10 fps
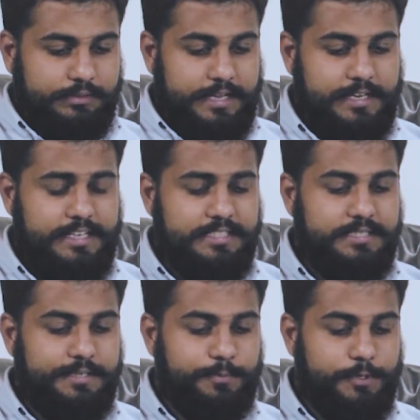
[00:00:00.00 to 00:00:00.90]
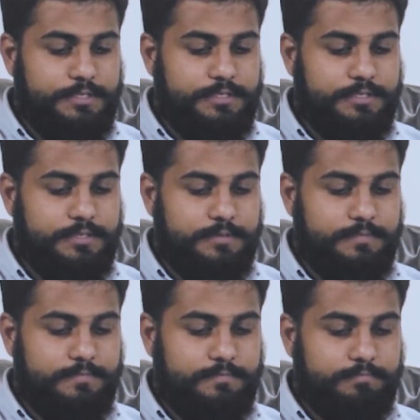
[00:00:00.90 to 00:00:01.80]
At least it was
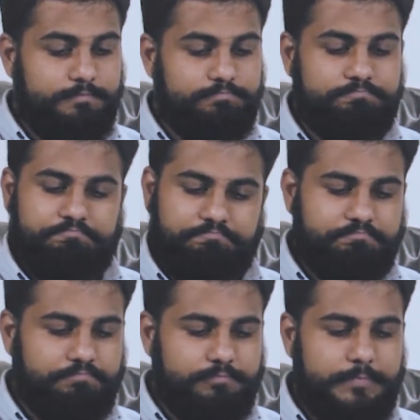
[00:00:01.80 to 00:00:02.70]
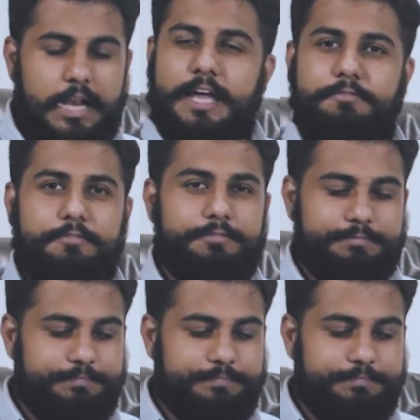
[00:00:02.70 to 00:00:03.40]
a life.